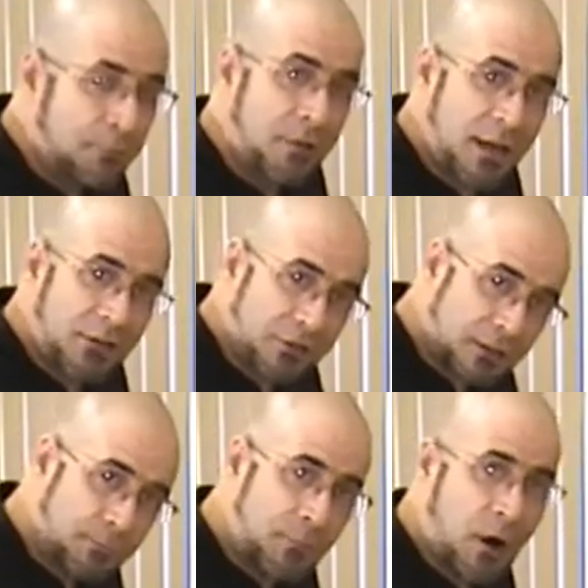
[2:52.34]
base, at
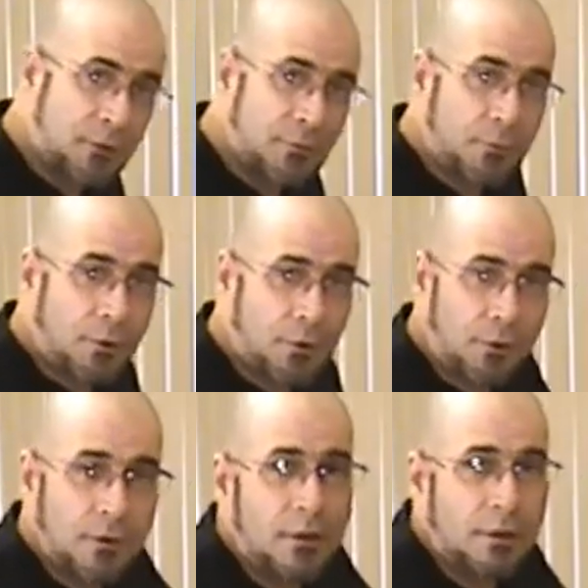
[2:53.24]
the bottom of the bowl,
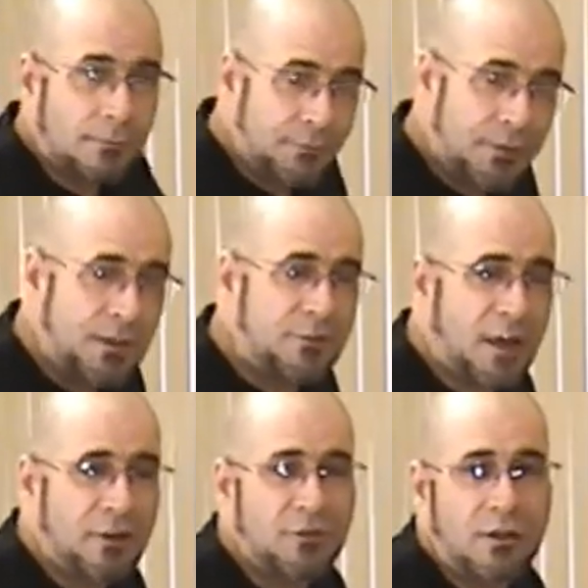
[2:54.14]
it's
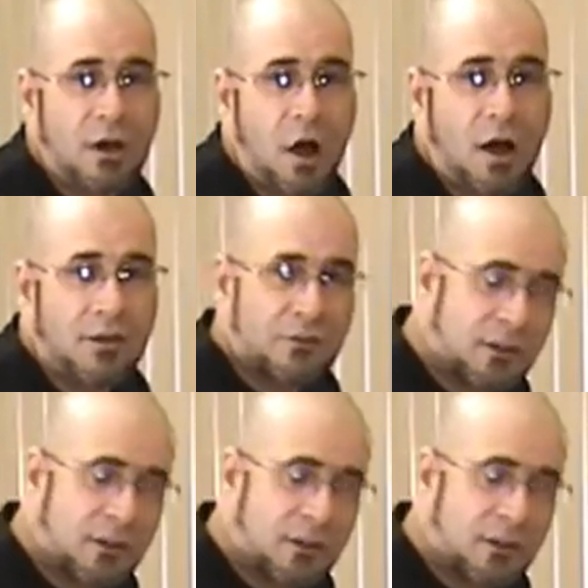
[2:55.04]
actually the hottest,